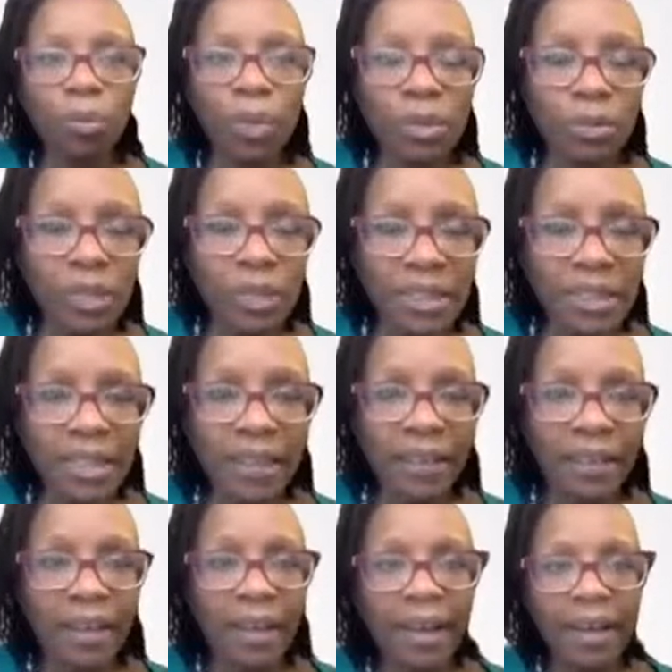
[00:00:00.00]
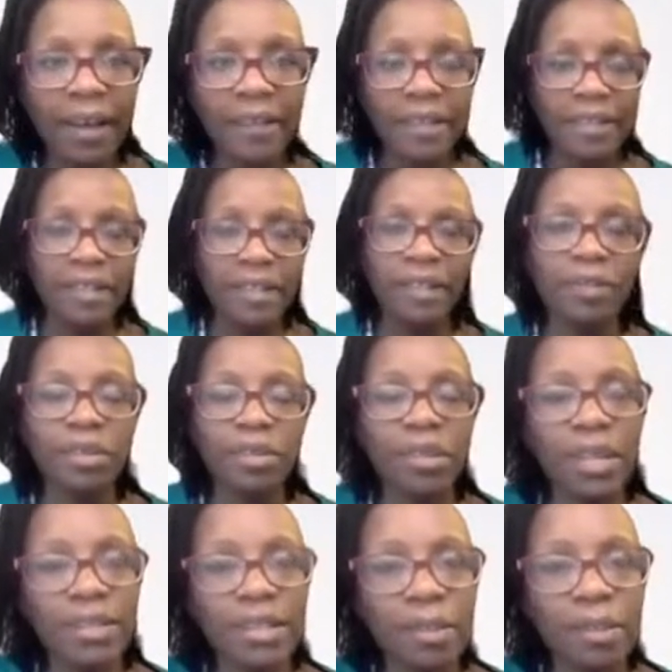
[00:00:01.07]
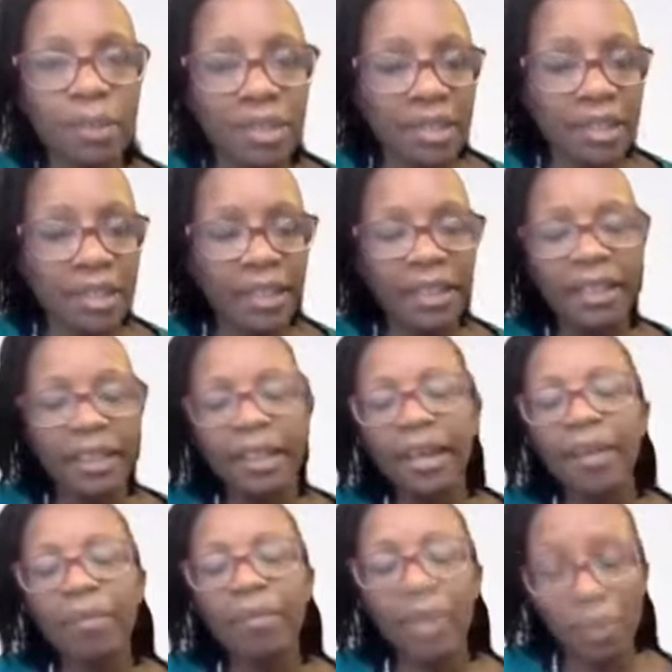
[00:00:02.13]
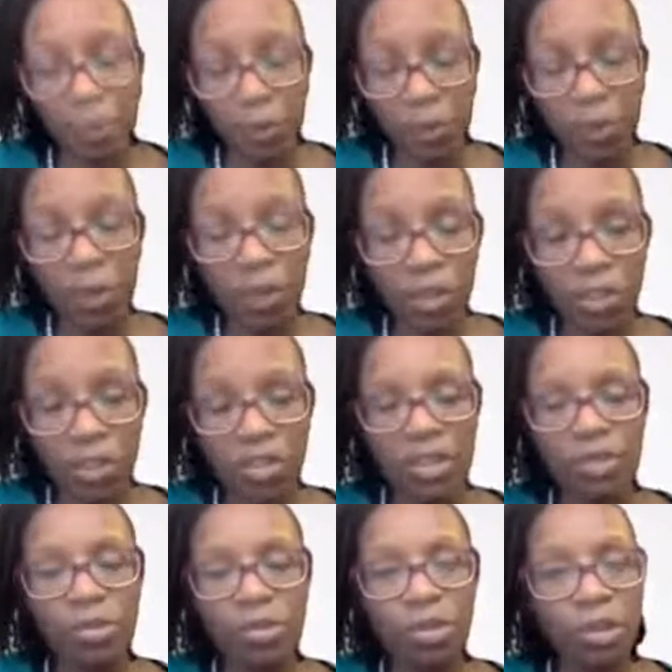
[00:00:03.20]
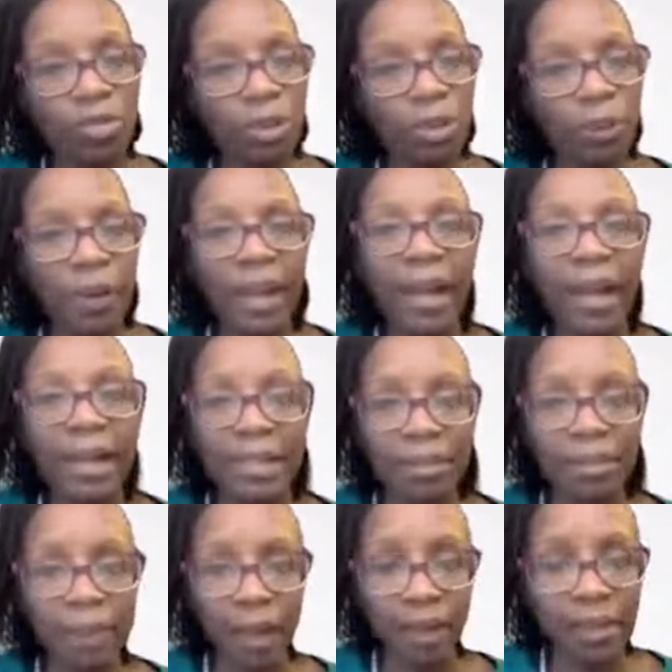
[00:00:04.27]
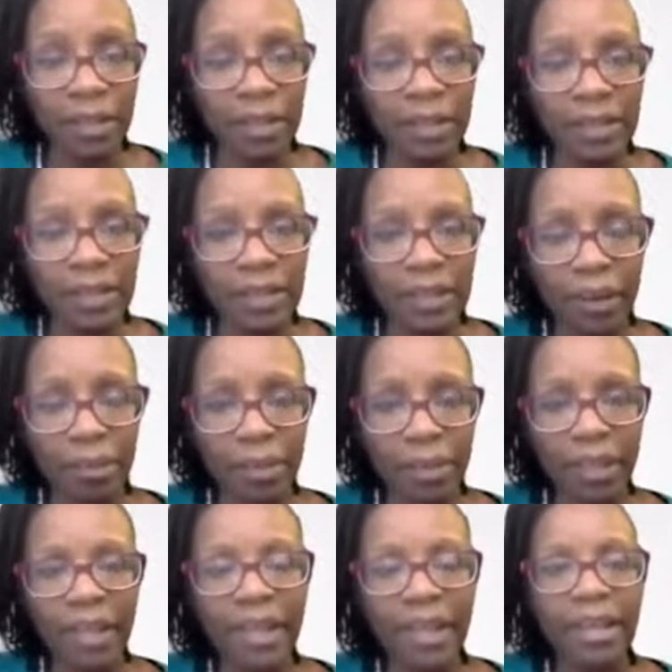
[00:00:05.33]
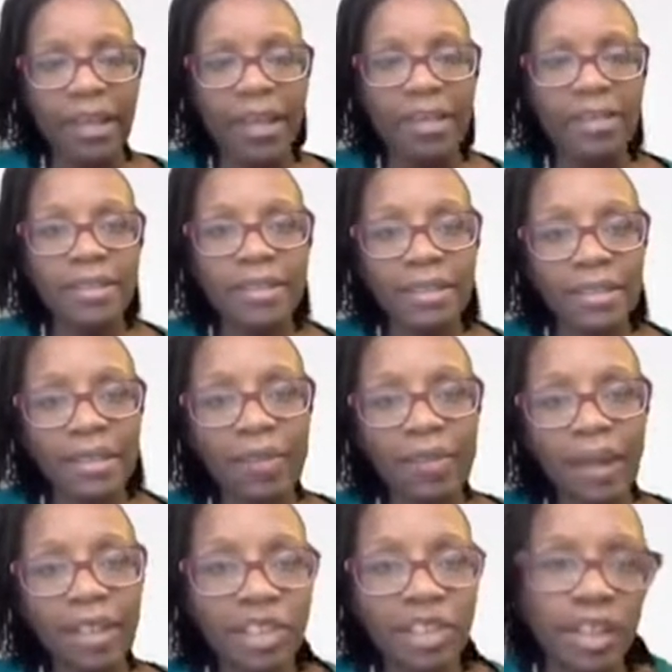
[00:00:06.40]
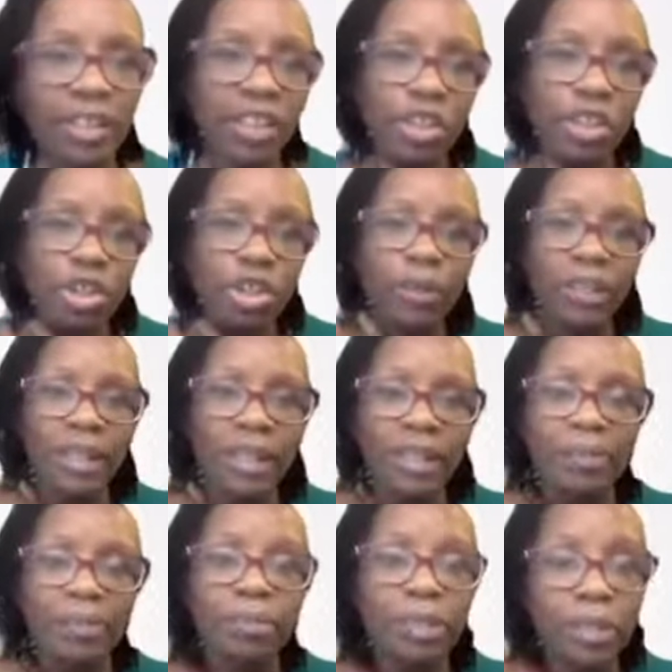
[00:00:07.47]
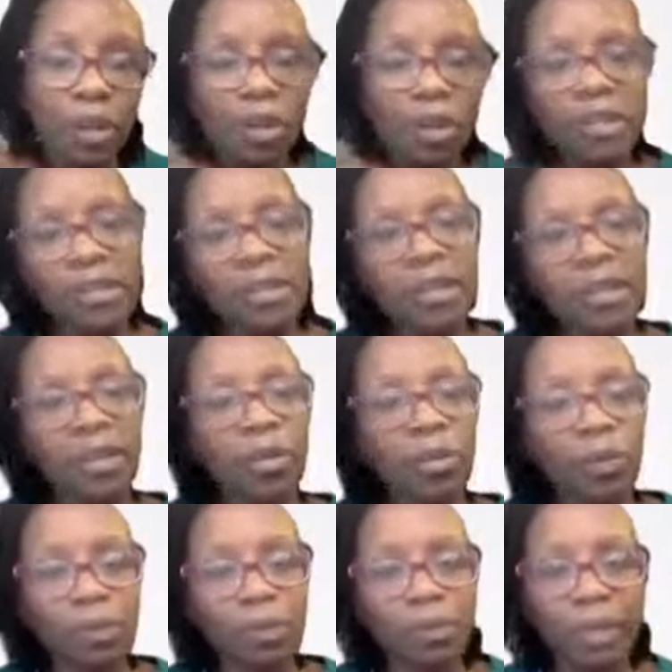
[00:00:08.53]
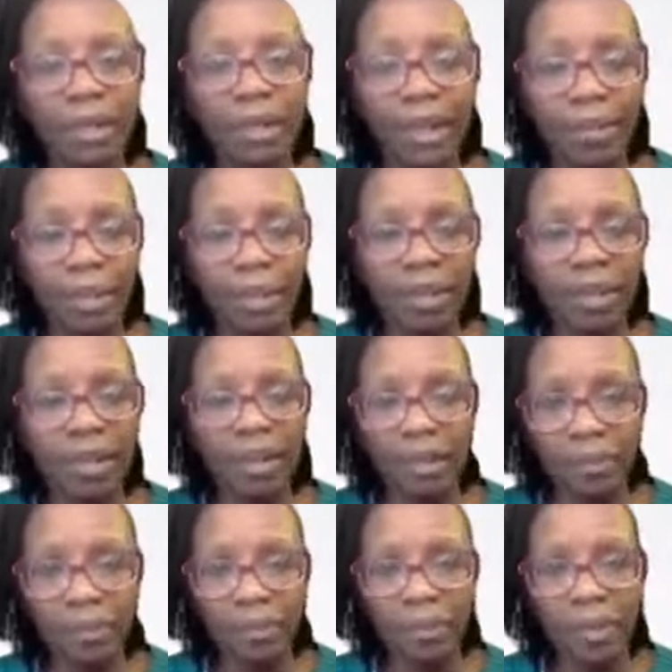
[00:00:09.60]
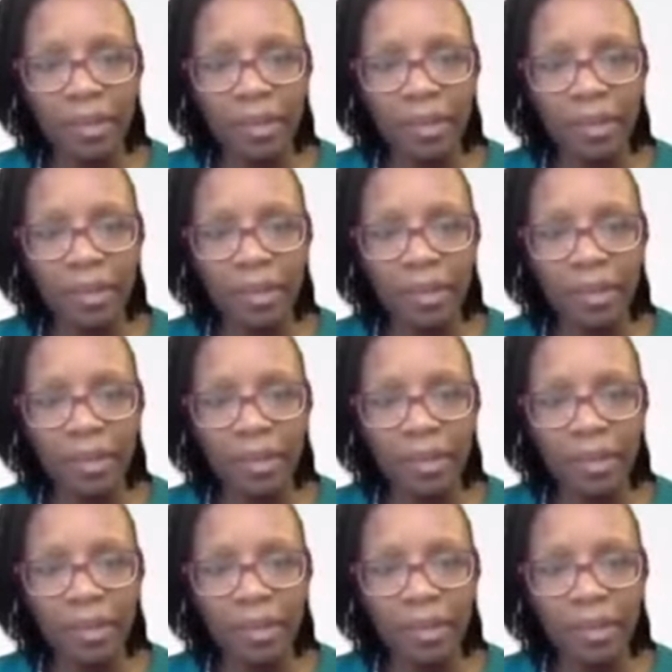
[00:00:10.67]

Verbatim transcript: what we see here are the tier three, there is just basically um, respiratory conditions that do not require antibiotic therapy. It, this is a run chart just showing that beyond the COVID pandemic, um,